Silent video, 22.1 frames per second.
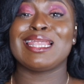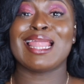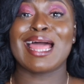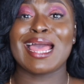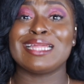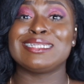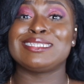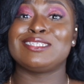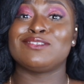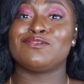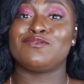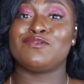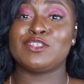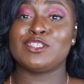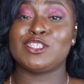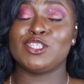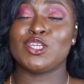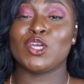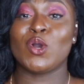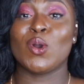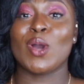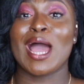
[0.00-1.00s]
like the
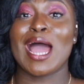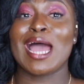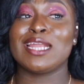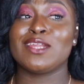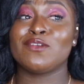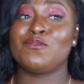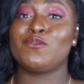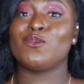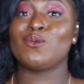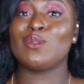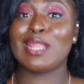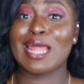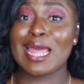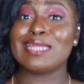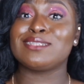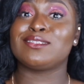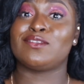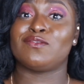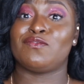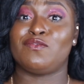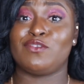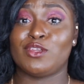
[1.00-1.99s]
video. And if you
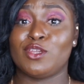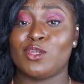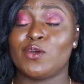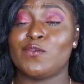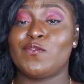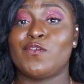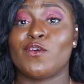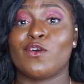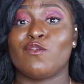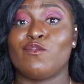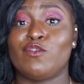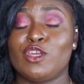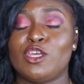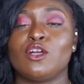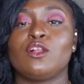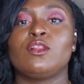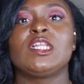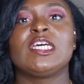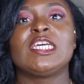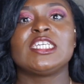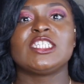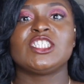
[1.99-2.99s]
like the video for
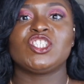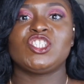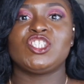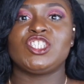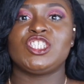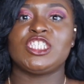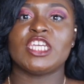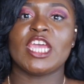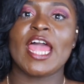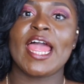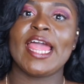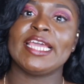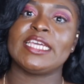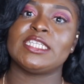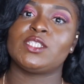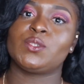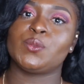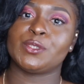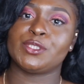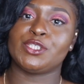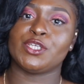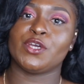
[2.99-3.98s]
real, share
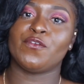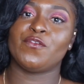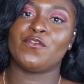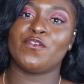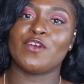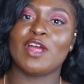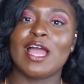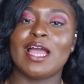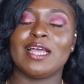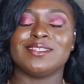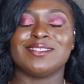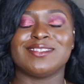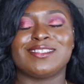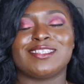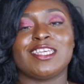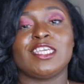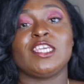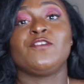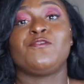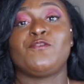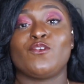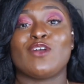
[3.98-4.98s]
it with your friends.
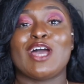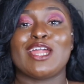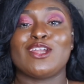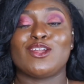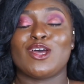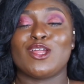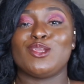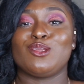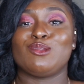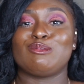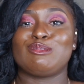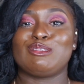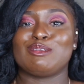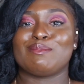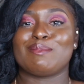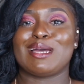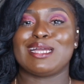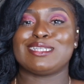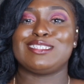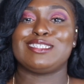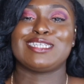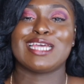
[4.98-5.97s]
If you are not new to
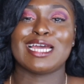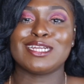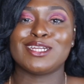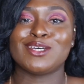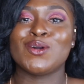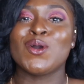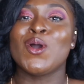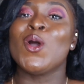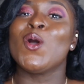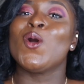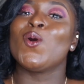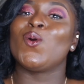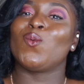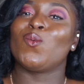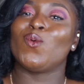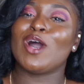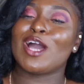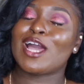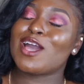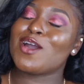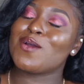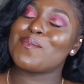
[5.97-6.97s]
my channel,
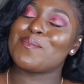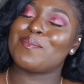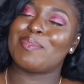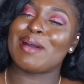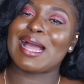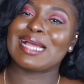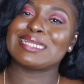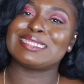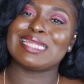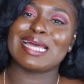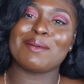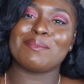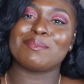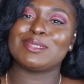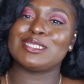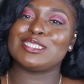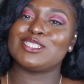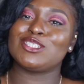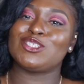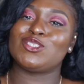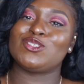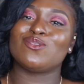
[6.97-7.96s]
welcome back. That
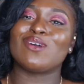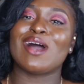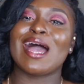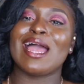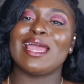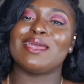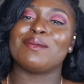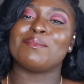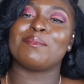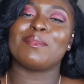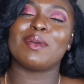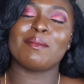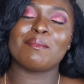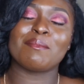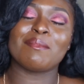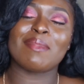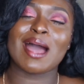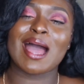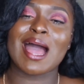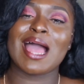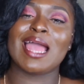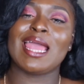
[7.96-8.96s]
means you are a
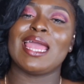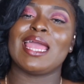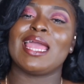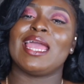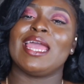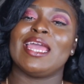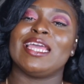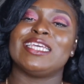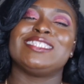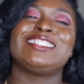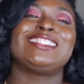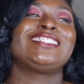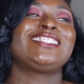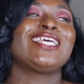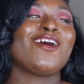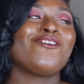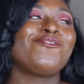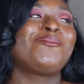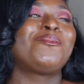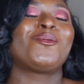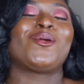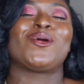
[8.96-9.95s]
member, a
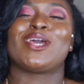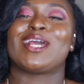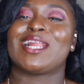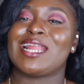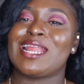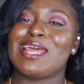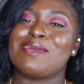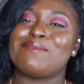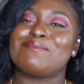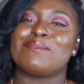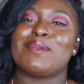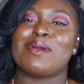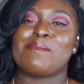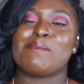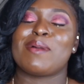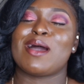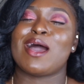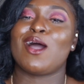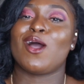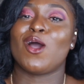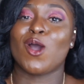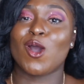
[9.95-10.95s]
self-proclaimed
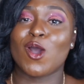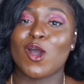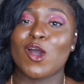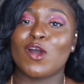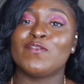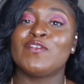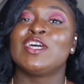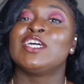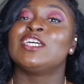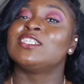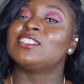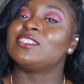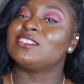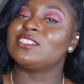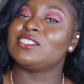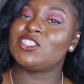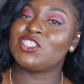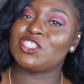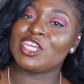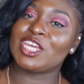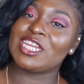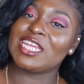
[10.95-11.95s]
member of the
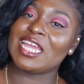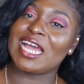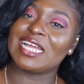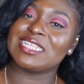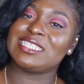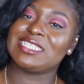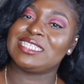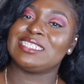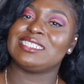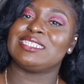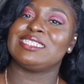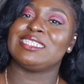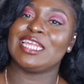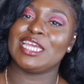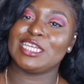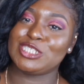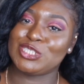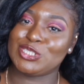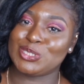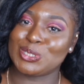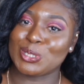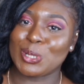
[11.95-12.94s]
Shady Auntie
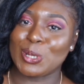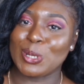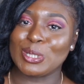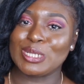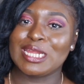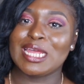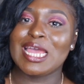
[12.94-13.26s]
Nation.